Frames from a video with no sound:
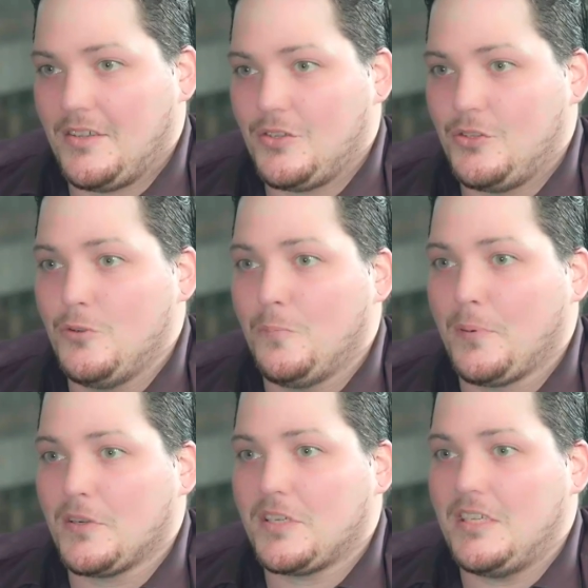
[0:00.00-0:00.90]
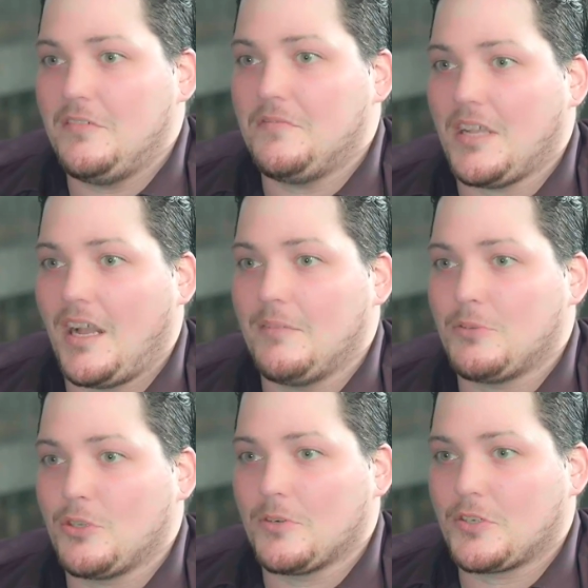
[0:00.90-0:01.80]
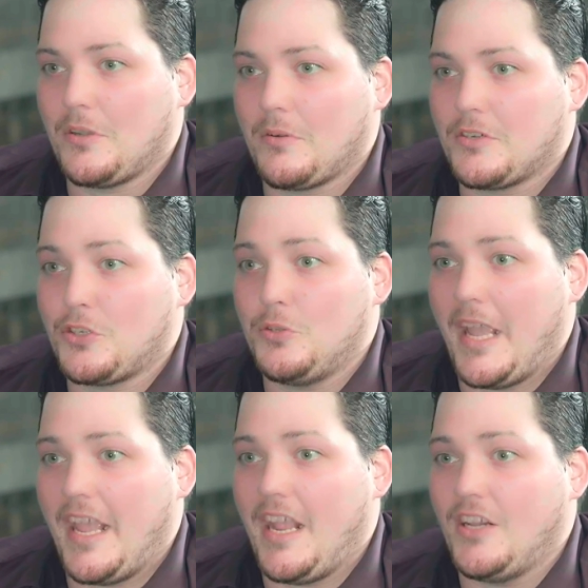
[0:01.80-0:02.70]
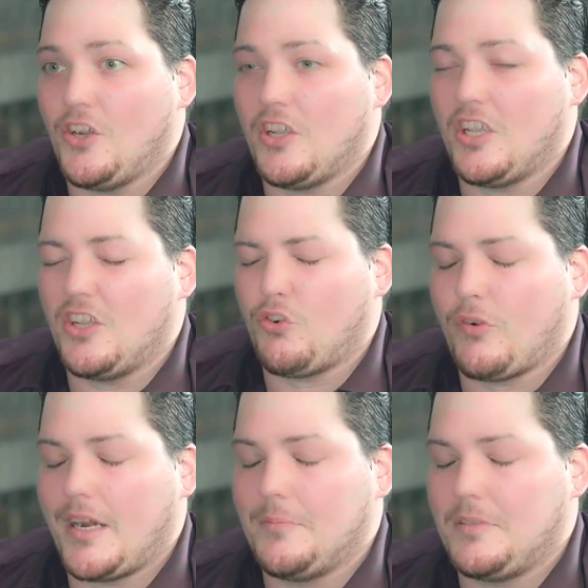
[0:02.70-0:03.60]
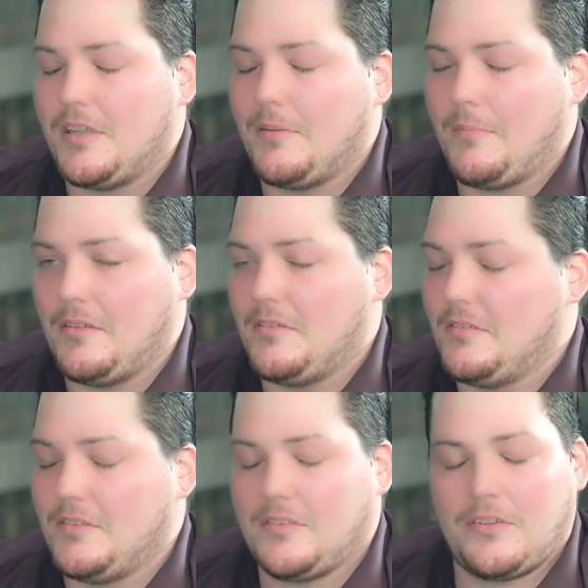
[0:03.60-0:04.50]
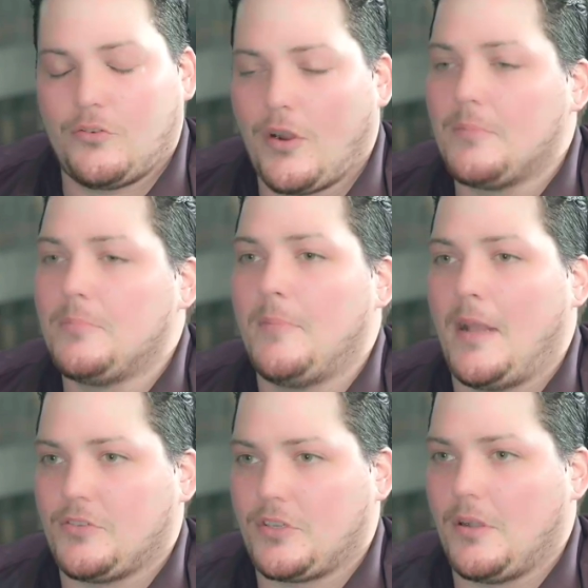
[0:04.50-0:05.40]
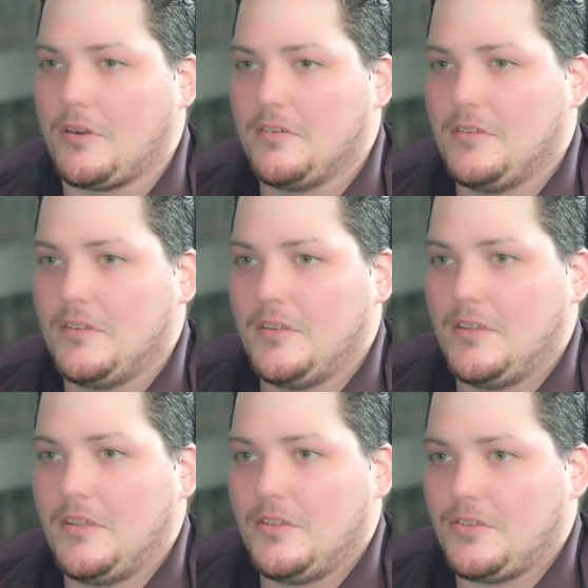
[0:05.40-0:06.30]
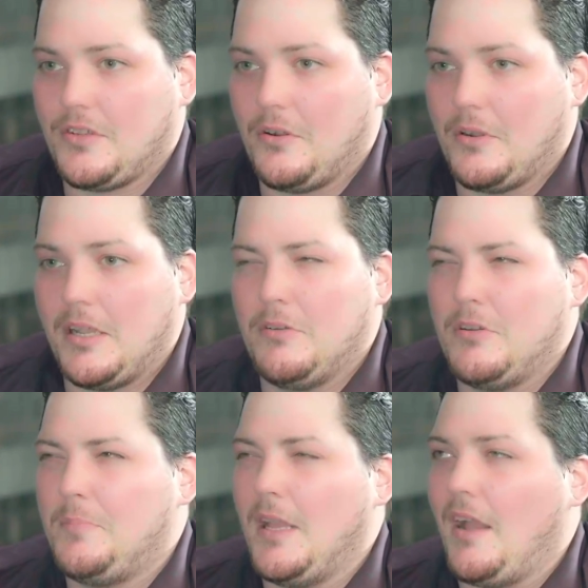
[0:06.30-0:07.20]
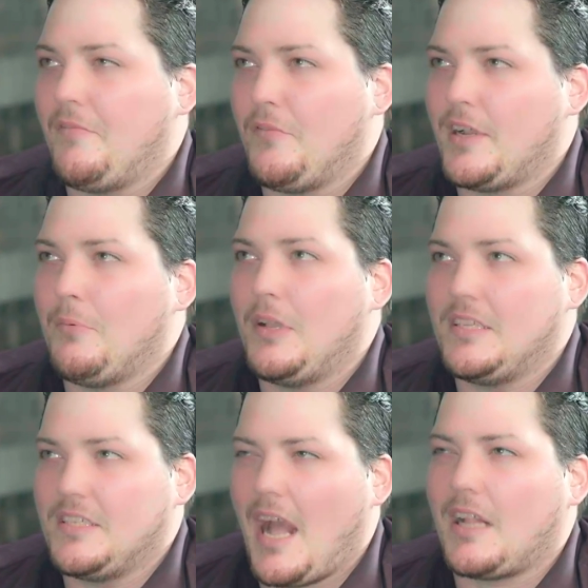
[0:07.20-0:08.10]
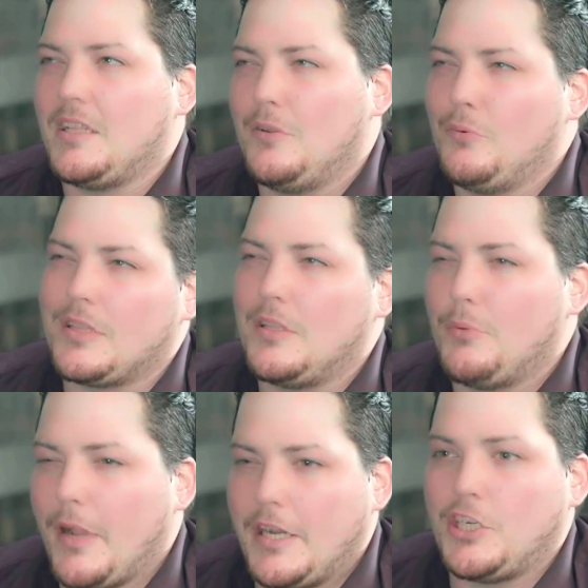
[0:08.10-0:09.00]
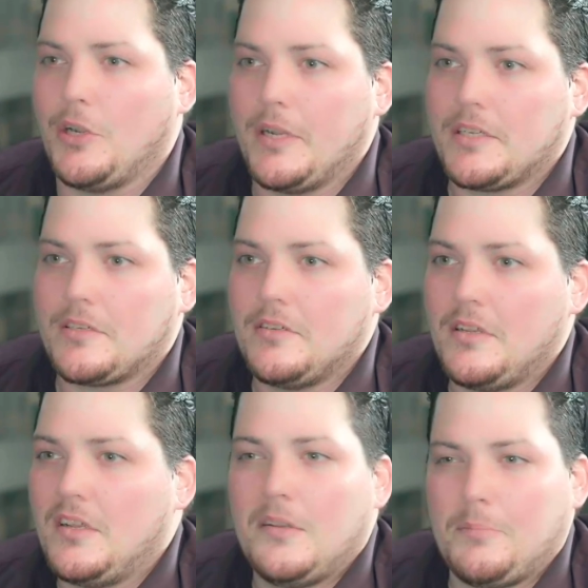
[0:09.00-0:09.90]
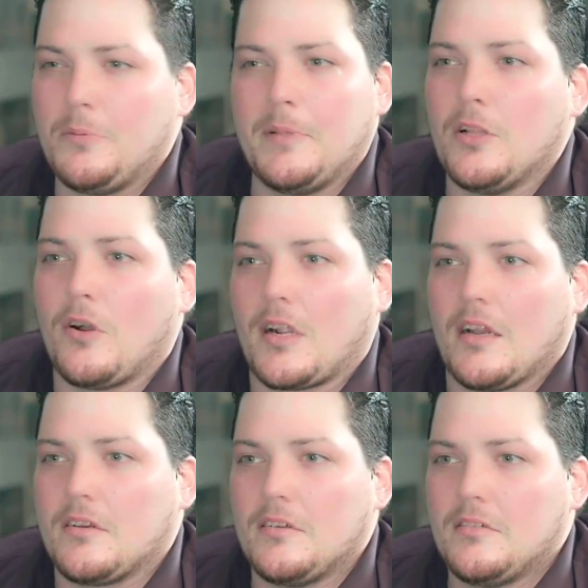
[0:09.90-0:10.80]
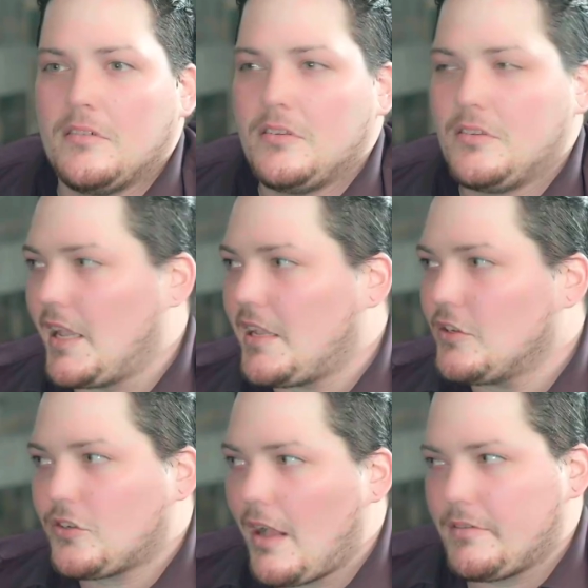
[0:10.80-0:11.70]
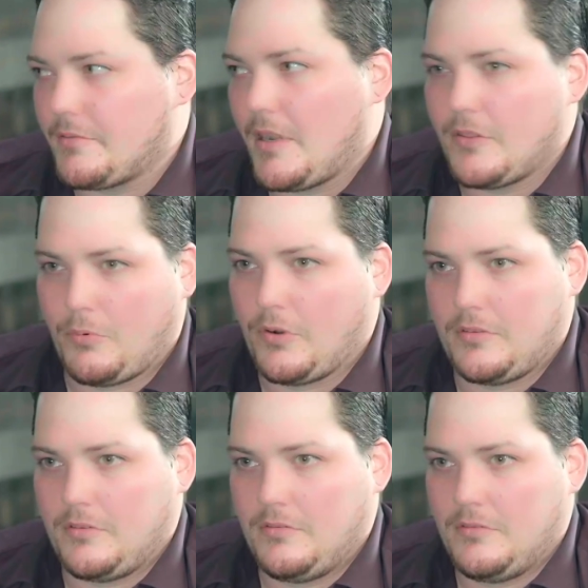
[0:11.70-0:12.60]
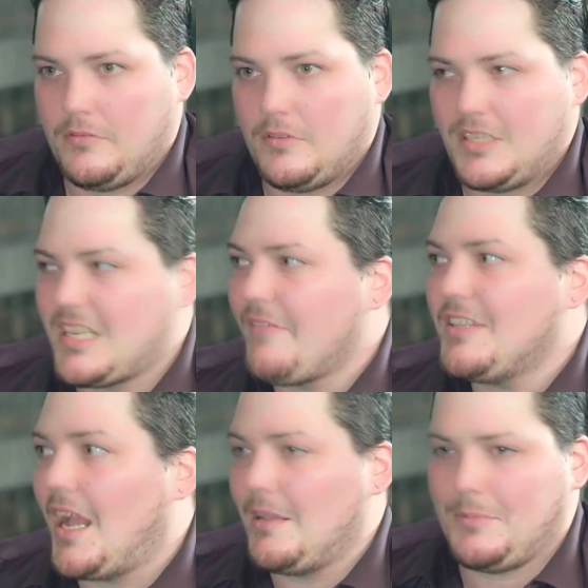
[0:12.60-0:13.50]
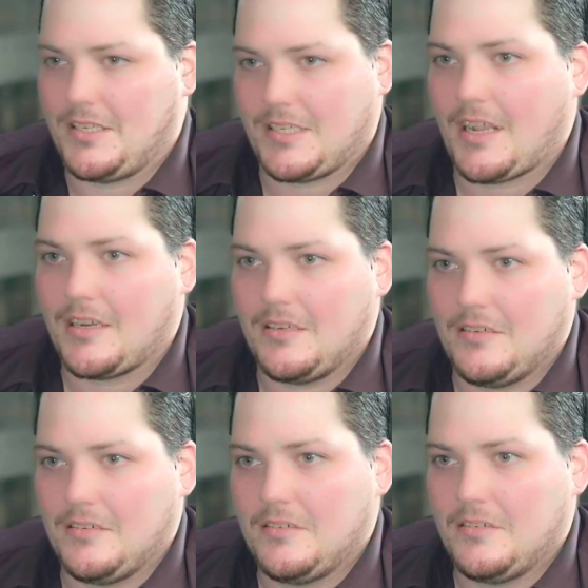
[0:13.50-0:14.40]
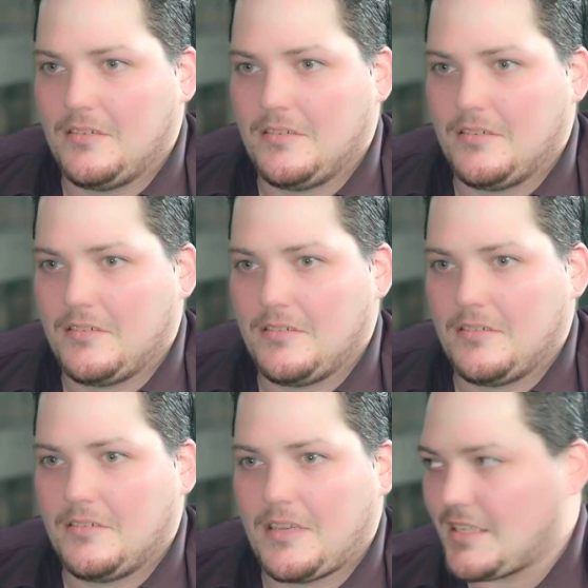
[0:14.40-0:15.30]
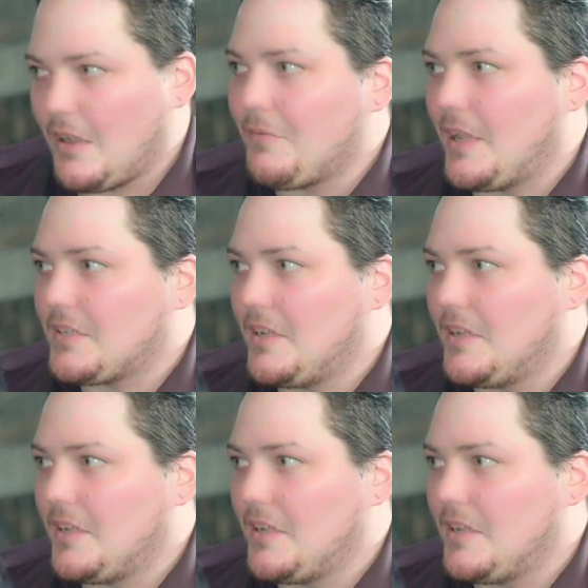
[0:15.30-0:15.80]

you perceive time so much slower. So you age incredible amount slower. So it would be, I forget exactly what the ratio is, but you'd be long gone. Light can travel around the world 7 times in a second. That's how fast